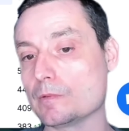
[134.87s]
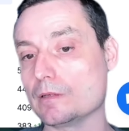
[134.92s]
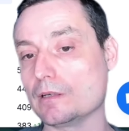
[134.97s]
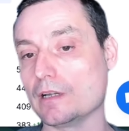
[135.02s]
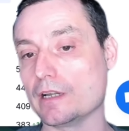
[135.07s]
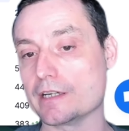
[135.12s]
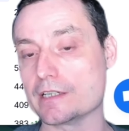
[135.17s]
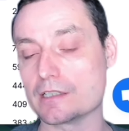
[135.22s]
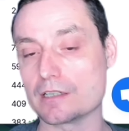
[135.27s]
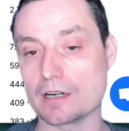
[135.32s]

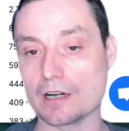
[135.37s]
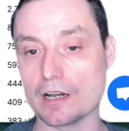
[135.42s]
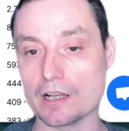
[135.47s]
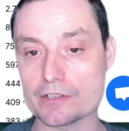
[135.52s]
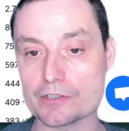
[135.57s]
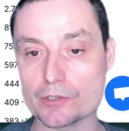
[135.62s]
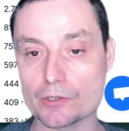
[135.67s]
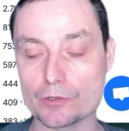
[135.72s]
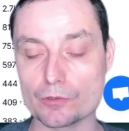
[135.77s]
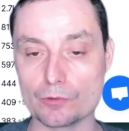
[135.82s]
like a
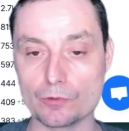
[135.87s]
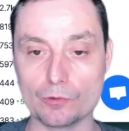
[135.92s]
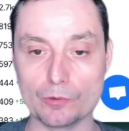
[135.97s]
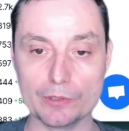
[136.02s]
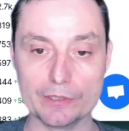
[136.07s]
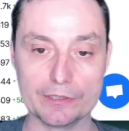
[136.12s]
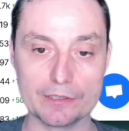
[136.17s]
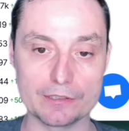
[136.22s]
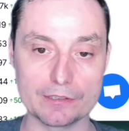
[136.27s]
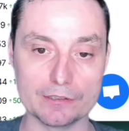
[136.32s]
cluster
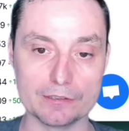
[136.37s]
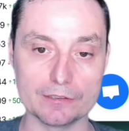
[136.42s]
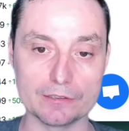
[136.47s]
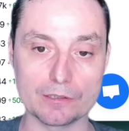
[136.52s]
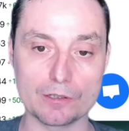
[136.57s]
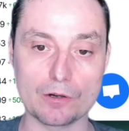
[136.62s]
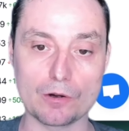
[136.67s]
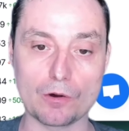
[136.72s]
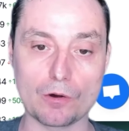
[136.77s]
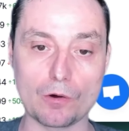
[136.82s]
with
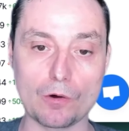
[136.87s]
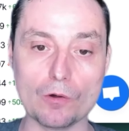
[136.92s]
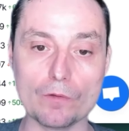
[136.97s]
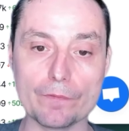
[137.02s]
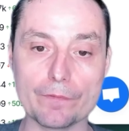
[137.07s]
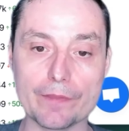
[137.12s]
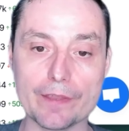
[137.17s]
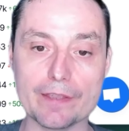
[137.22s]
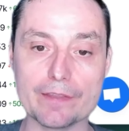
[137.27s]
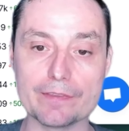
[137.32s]

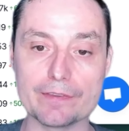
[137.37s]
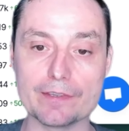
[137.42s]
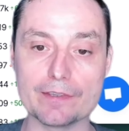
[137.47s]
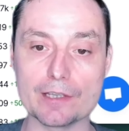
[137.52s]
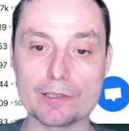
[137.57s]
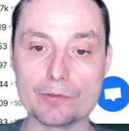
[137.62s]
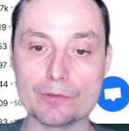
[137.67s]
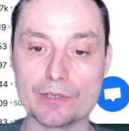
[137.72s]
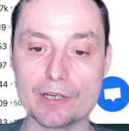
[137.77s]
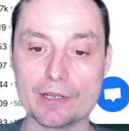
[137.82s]
content
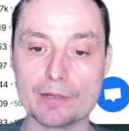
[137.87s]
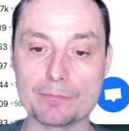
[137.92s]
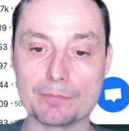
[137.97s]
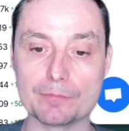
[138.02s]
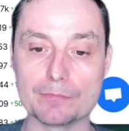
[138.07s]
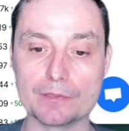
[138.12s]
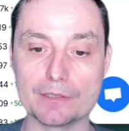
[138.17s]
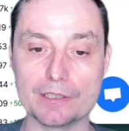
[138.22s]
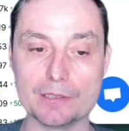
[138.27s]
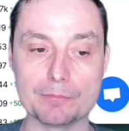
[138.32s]
that you
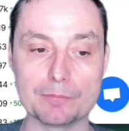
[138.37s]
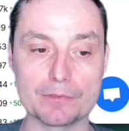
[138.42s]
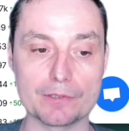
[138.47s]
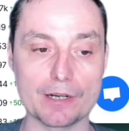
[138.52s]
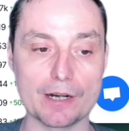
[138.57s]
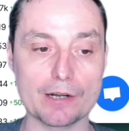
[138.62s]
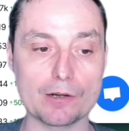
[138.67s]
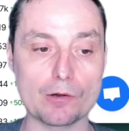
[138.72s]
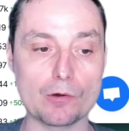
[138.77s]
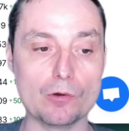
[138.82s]
can keep
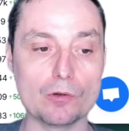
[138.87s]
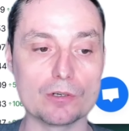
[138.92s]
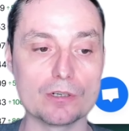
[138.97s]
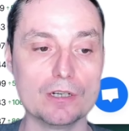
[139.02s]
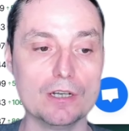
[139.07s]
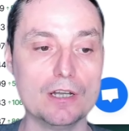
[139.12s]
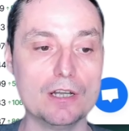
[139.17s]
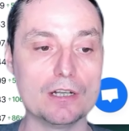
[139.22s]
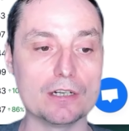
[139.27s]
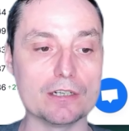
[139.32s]
track on.
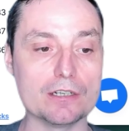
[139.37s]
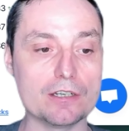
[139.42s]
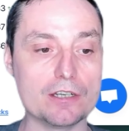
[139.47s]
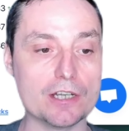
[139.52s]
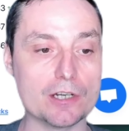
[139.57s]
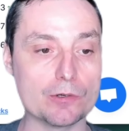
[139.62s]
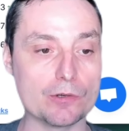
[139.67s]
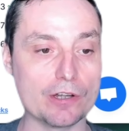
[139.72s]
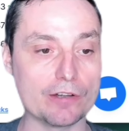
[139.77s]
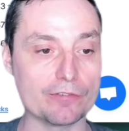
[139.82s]
In
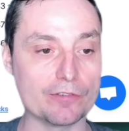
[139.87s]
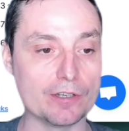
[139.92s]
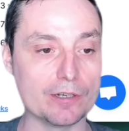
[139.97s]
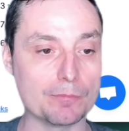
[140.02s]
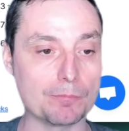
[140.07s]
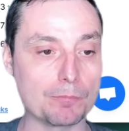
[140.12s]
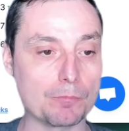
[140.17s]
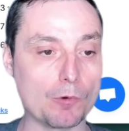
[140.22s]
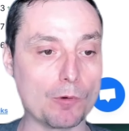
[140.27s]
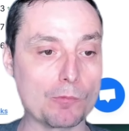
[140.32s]
here you have the
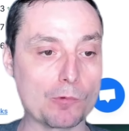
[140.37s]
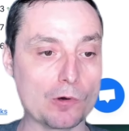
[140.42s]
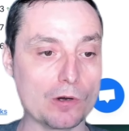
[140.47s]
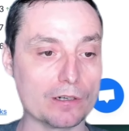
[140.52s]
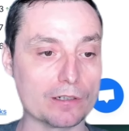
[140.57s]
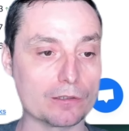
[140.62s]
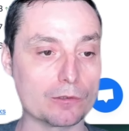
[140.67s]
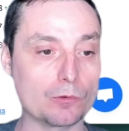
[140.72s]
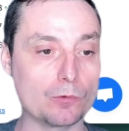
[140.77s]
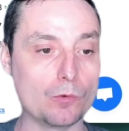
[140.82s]

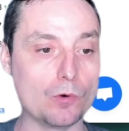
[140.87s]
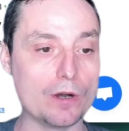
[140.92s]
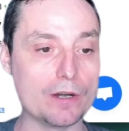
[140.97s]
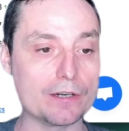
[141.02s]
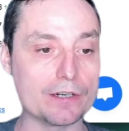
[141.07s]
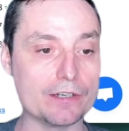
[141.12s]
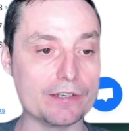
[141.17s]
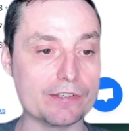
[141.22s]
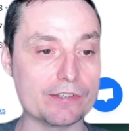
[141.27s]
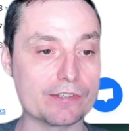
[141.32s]
popular
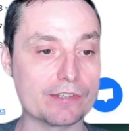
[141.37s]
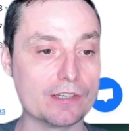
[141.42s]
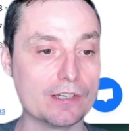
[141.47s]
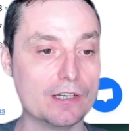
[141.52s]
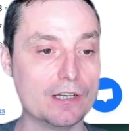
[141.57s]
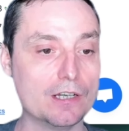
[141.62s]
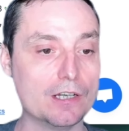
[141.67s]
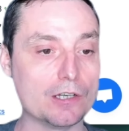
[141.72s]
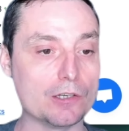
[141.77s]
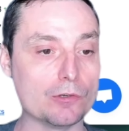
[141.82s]
queries.
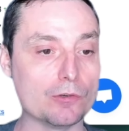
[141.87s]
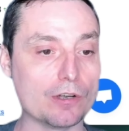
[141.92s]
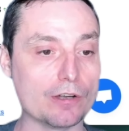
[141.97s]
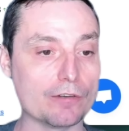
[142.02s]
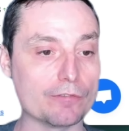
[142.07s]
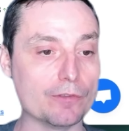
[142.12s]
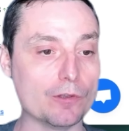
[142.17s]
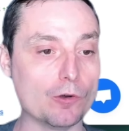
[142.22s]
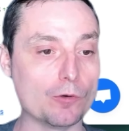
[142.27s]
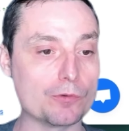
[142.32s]
You
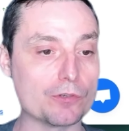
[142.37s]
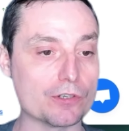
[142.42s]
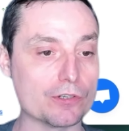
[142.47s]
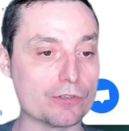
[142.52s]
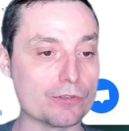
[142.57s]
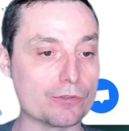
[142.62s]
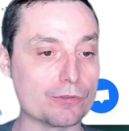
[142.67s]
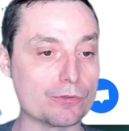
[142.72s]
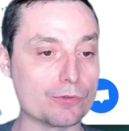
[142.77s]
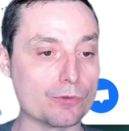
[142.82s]
have the
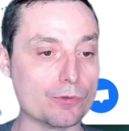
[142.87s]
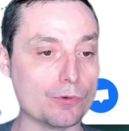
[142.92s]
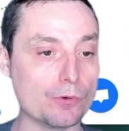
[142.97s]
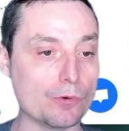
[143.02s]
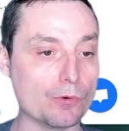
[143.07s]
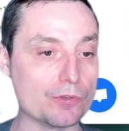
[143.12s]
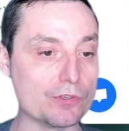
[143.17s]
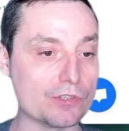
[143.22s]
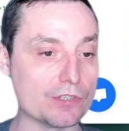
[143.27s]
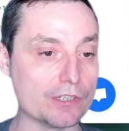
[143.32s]
options
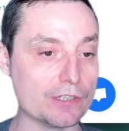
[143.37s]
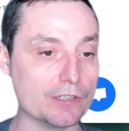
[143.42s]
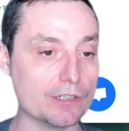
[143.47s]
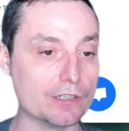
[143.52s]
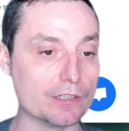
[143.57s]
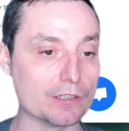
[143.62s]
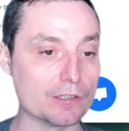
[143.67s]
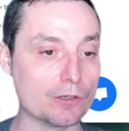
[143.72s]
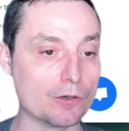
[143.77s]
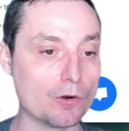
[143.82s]
to see
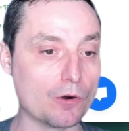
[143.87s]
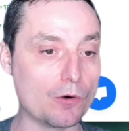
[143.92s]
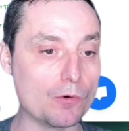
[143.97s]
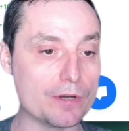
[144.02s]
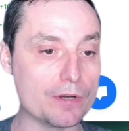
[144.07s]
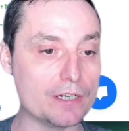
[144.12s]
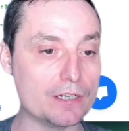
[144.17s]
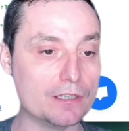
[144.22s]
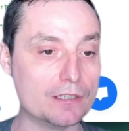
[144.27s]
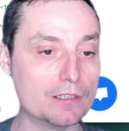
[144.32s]
the
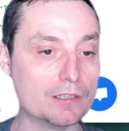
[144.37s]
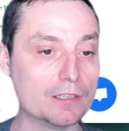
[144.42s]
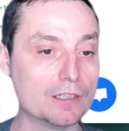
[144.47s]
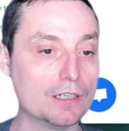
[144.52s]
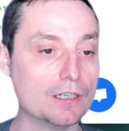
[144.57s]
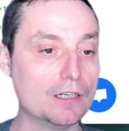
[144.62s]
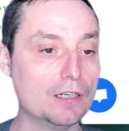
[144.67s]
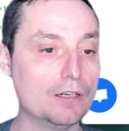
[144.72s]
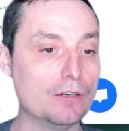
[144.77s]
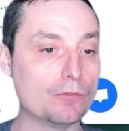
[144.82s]
growing.
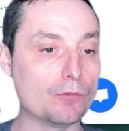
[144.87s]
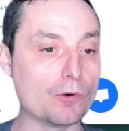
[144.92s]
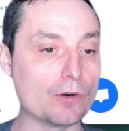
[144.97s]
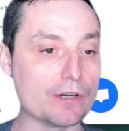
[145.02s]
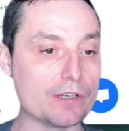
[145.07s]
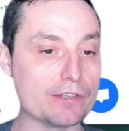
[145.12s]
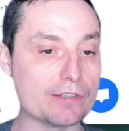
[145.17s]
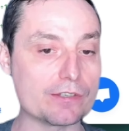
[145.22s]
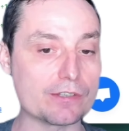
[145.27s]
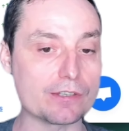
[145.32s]
For
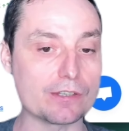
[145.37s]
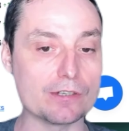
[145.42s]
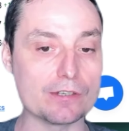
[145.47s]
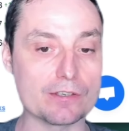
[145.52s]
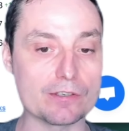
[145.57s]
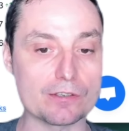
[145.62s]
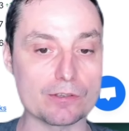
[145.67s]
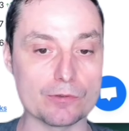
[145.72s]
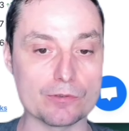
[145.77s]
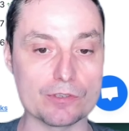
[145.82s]

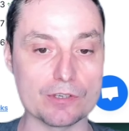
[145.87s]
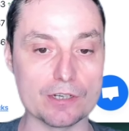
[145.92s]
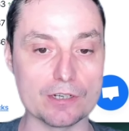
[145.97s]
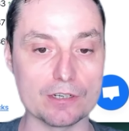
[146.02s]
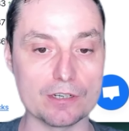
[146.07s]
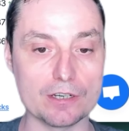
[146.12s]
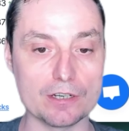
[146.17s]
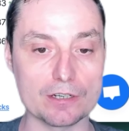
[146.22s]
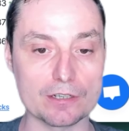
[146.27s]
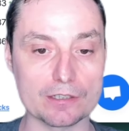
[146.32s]
instance, you see in
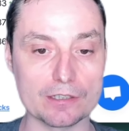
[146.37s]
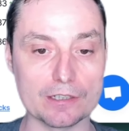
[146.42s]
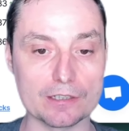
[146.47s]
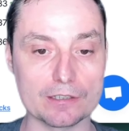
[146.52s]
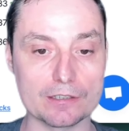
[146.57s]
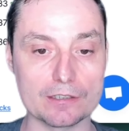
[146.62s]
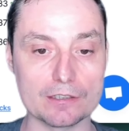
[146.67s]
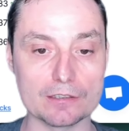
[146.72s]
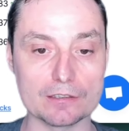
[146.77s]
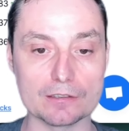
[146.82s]
here that